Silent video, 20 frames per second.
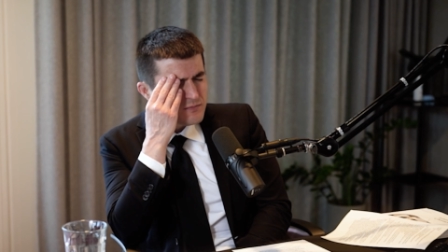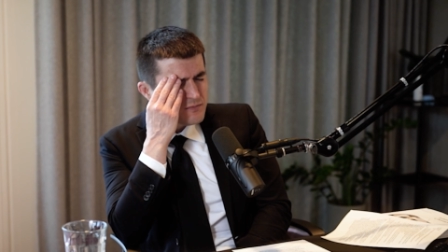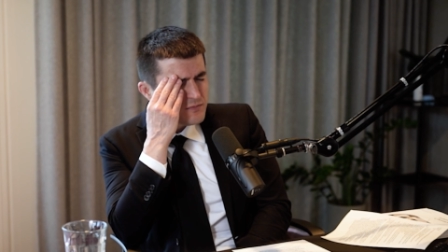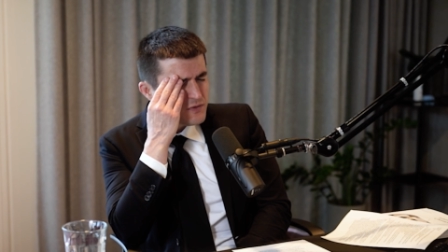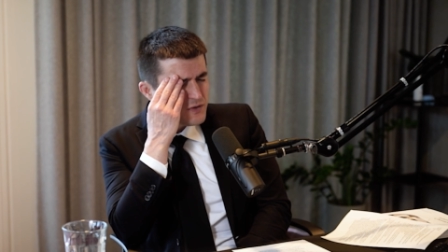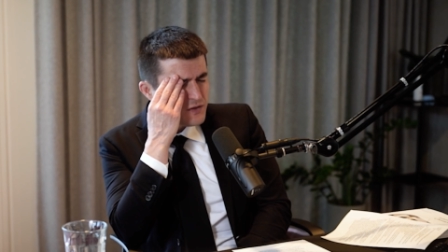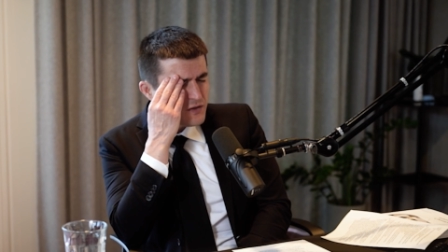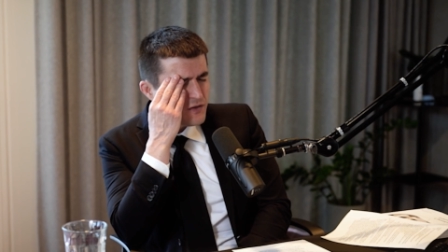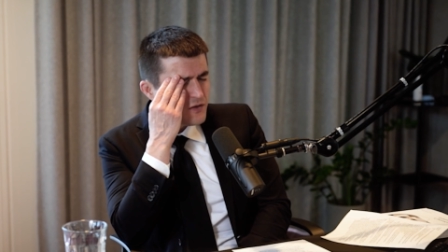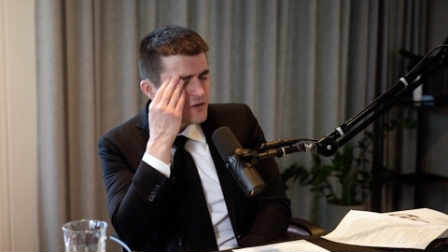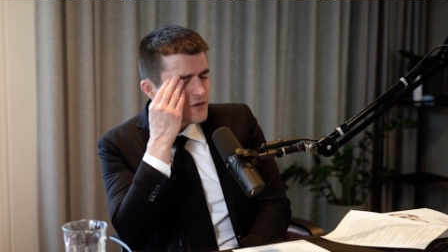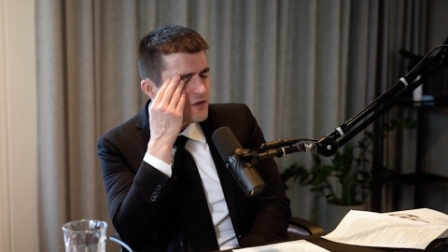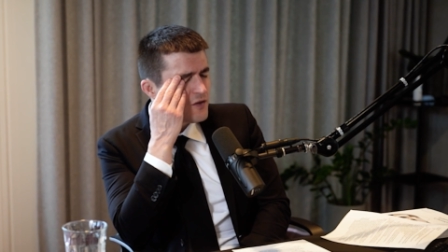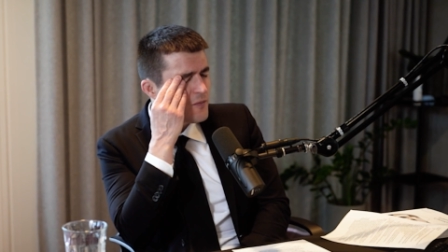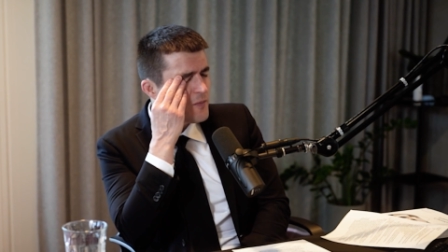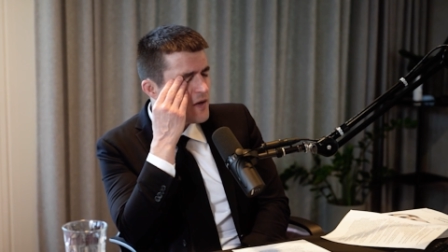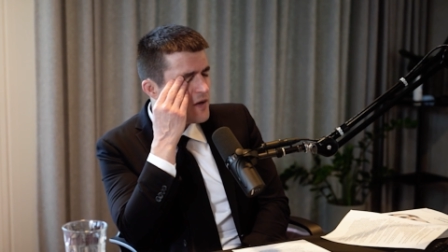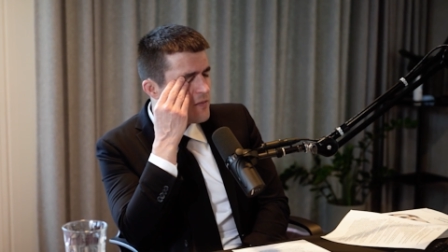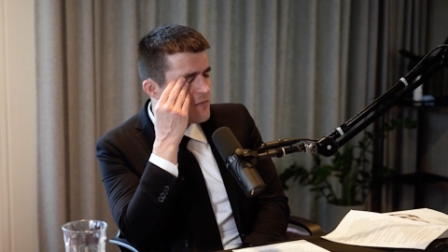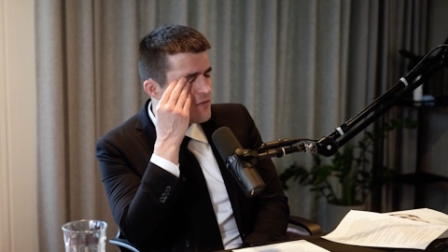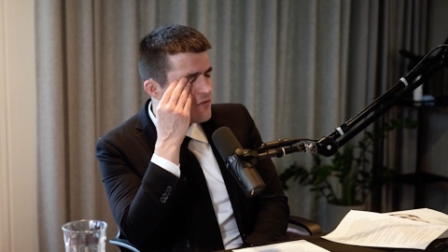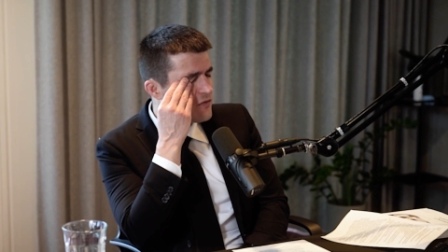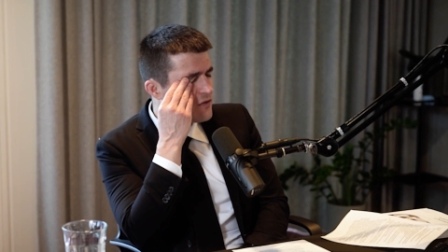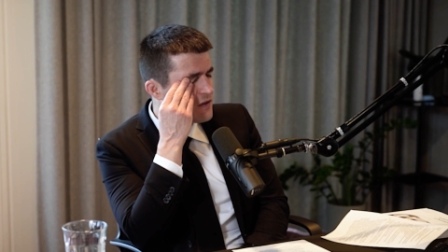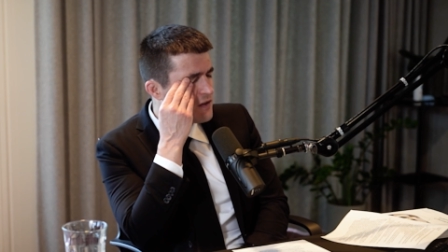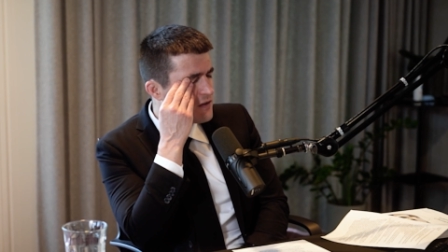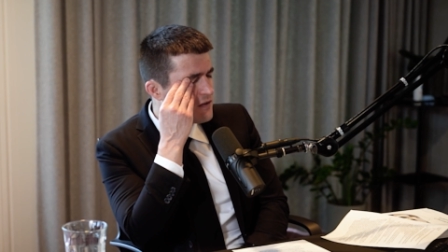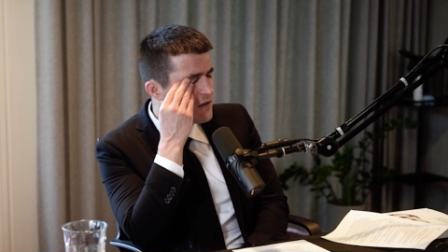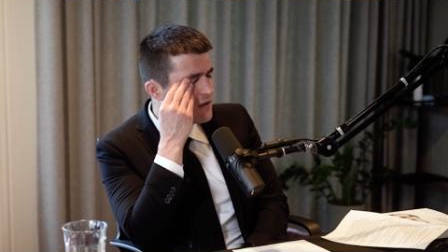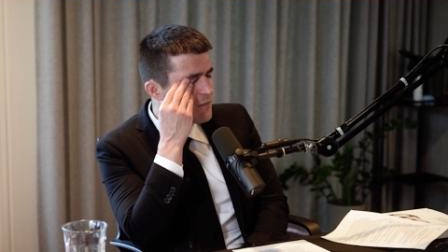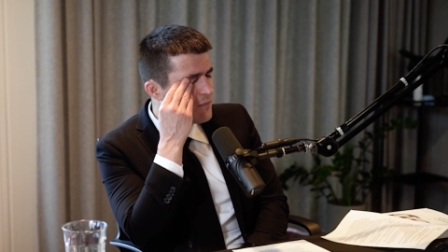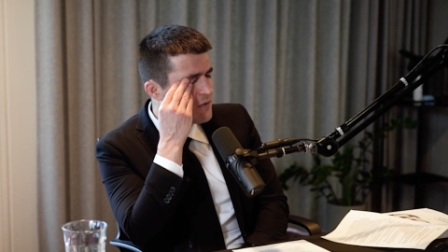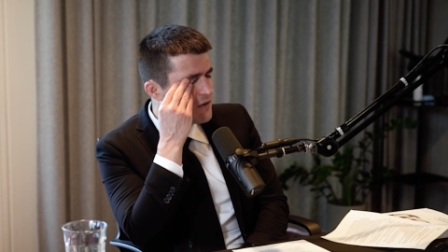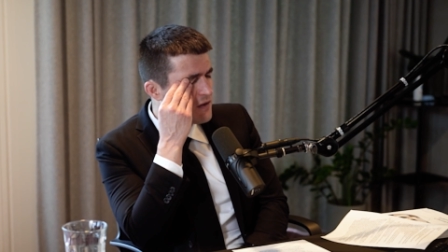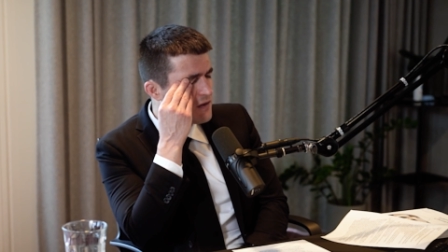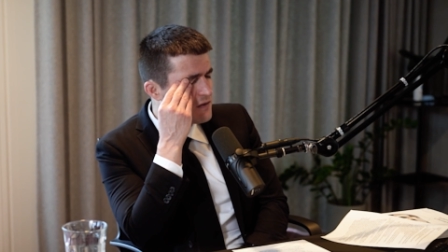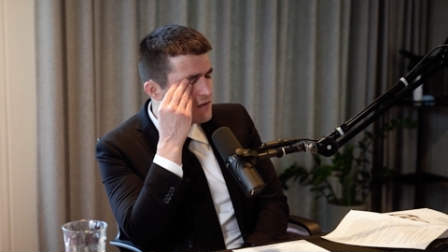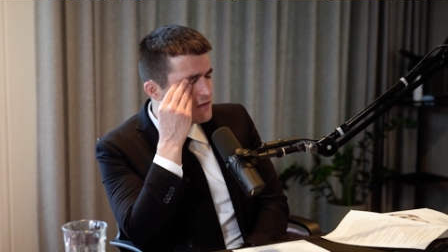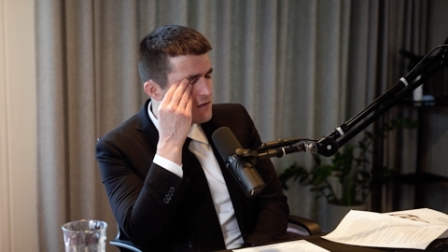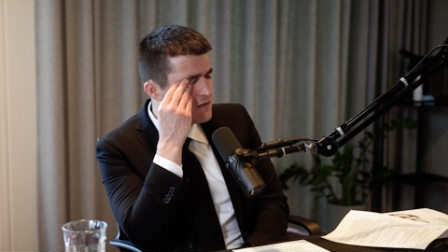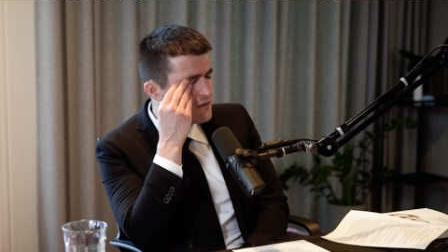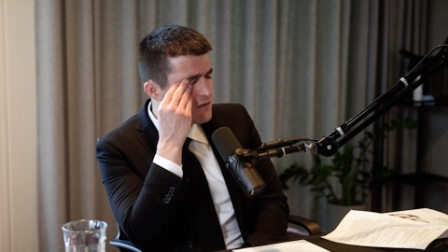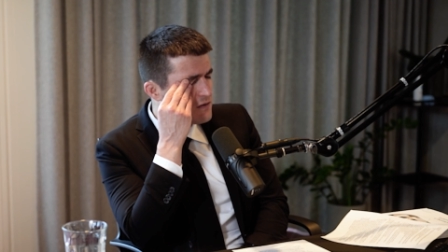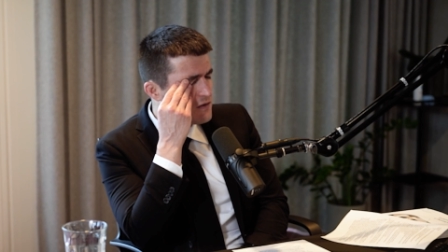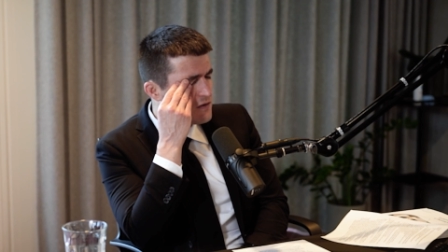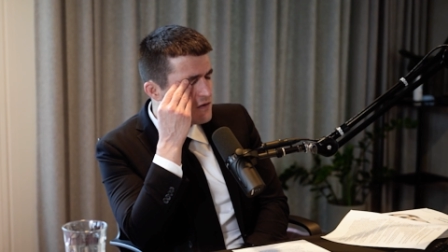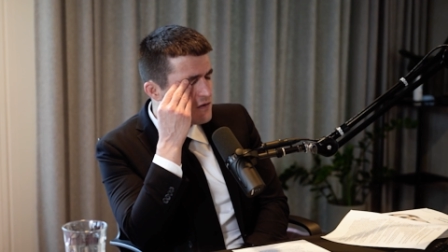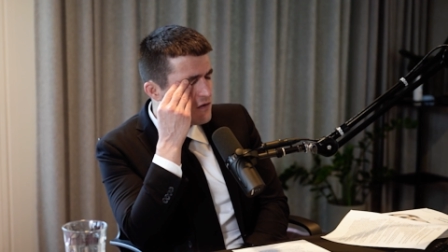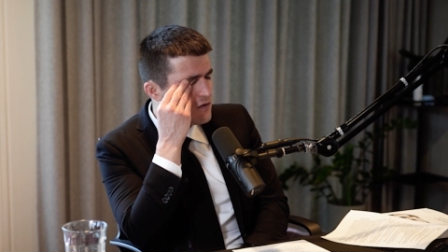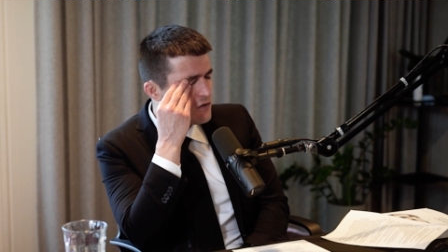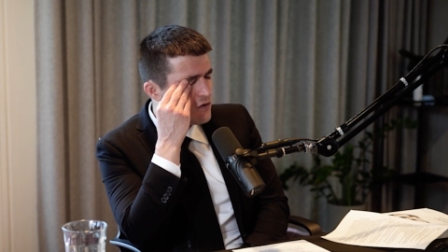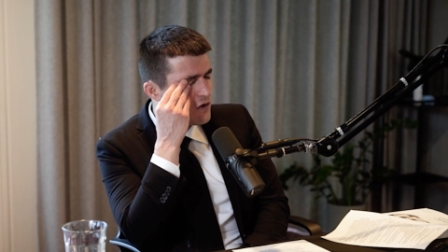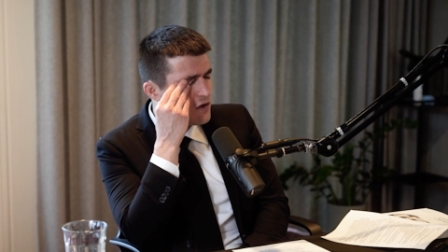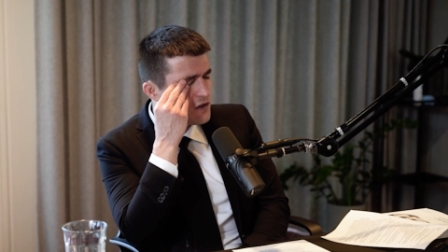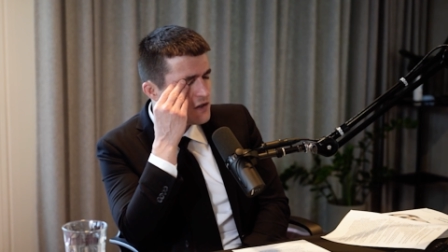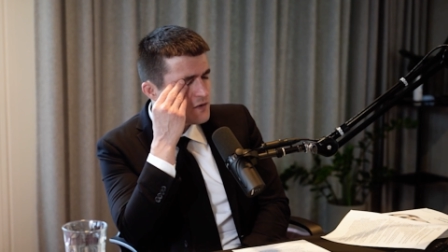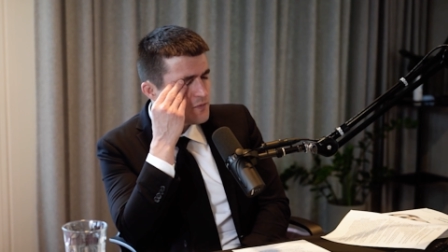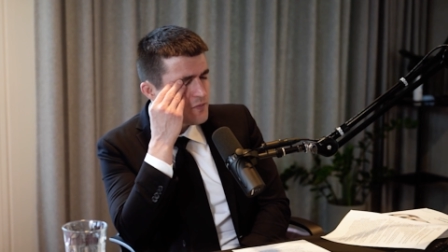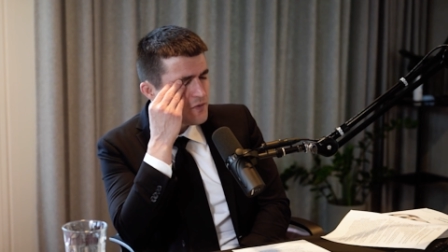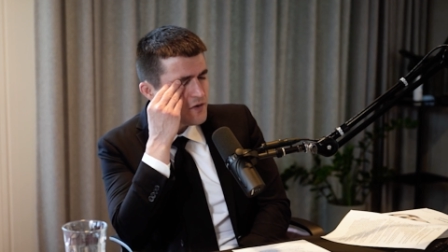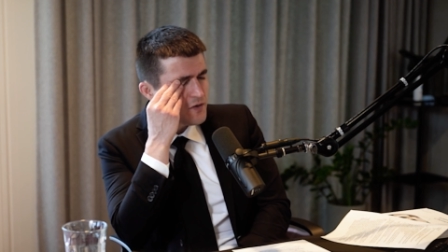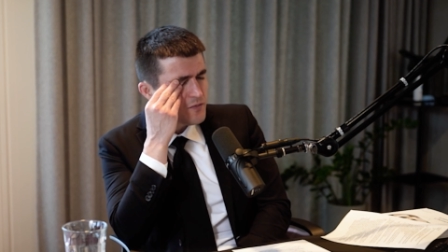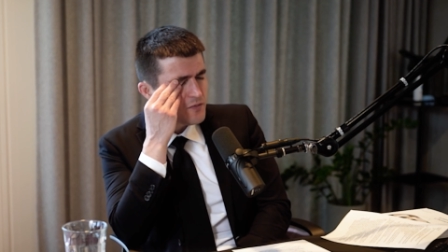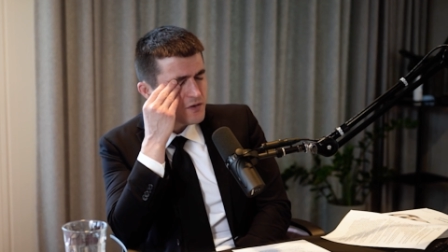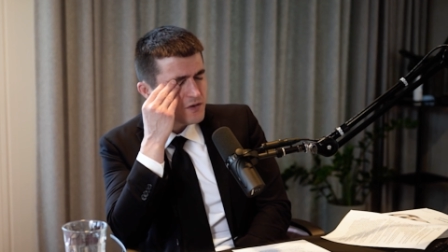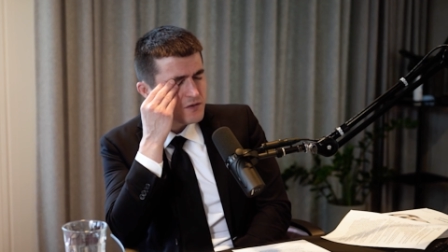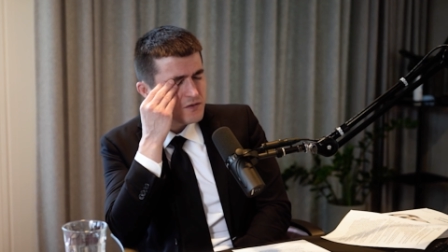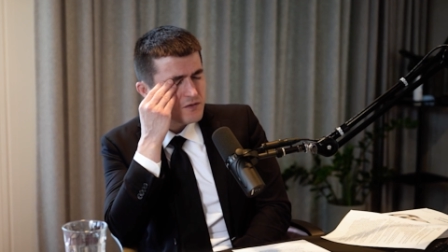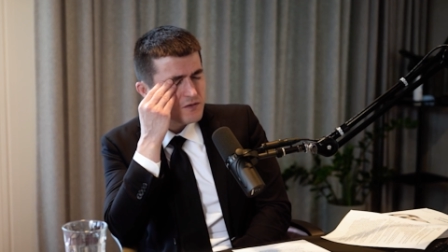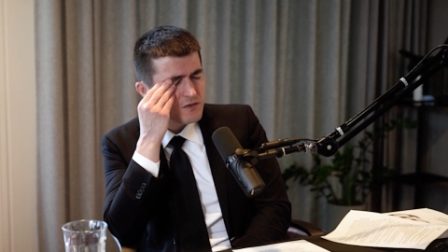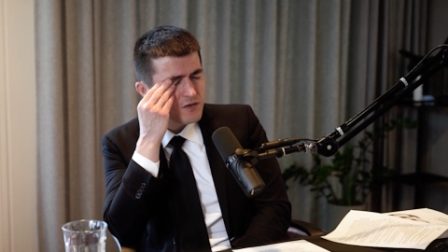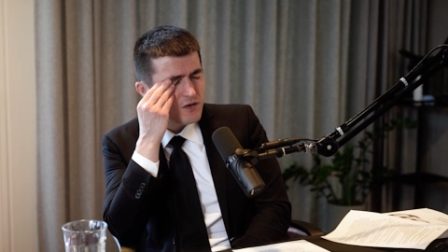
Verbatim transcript: you're you're making me really think because just the thought experiment